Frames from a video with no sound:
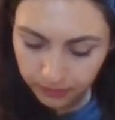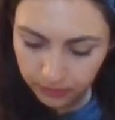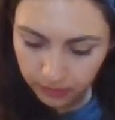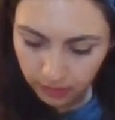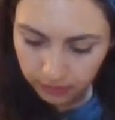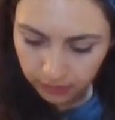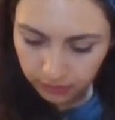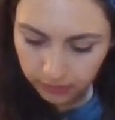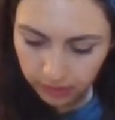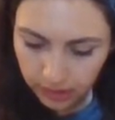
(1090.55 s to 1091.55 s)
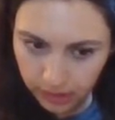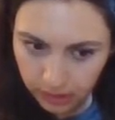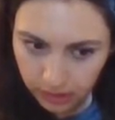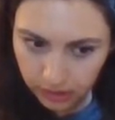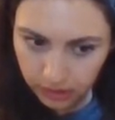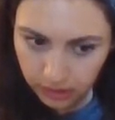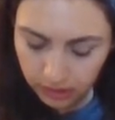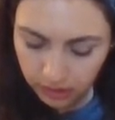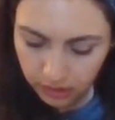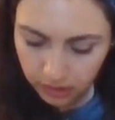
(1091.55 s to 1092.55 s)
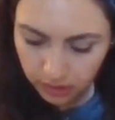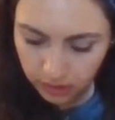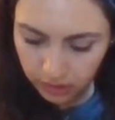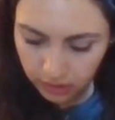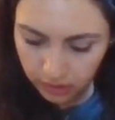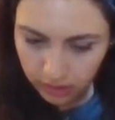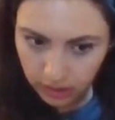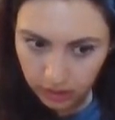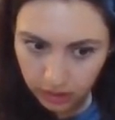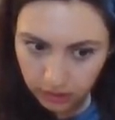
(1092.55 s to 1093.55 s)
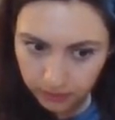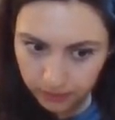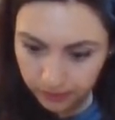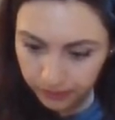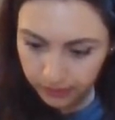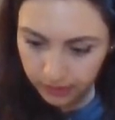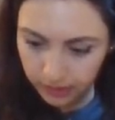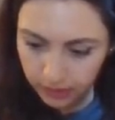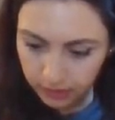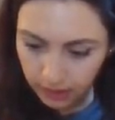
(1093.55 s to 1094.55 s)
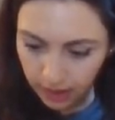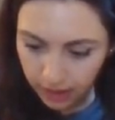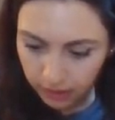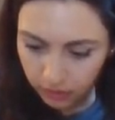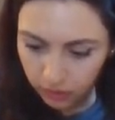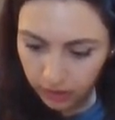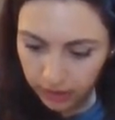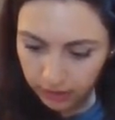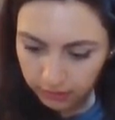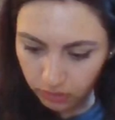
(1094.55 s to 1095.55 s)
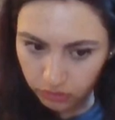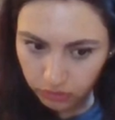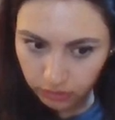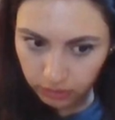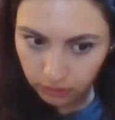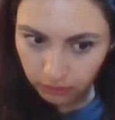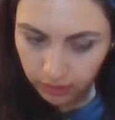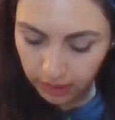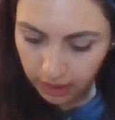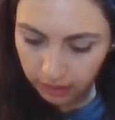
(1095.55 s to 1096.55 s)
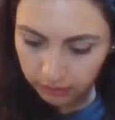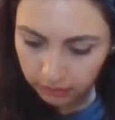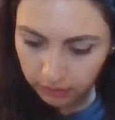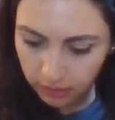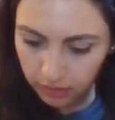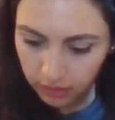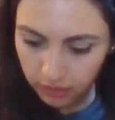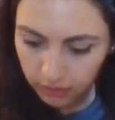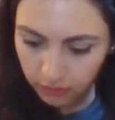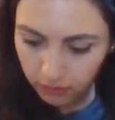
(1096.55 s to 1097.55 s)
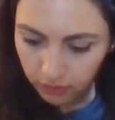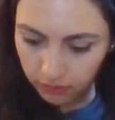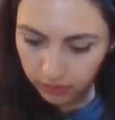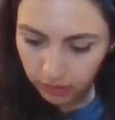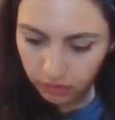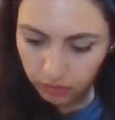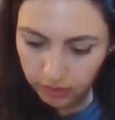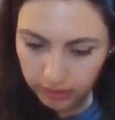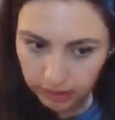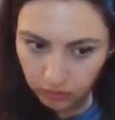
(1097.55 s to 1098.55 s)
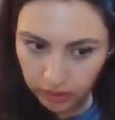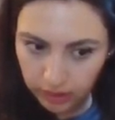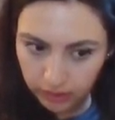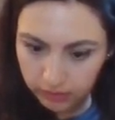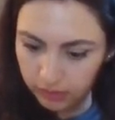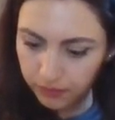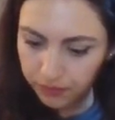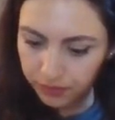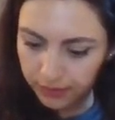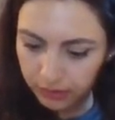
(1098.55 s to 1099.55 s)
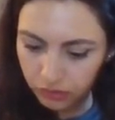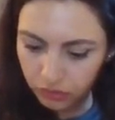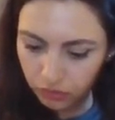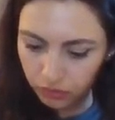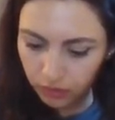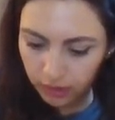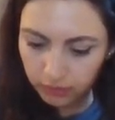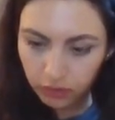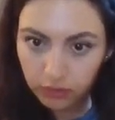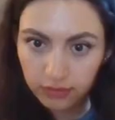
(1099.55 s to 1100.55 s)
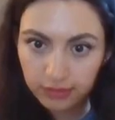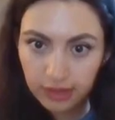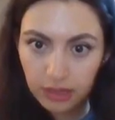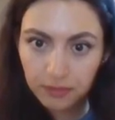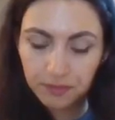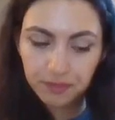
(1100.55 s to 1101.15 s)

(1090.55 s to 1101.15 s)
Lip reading: This is C, D. The angle A is also given as 53 degrees. These two sides are the same.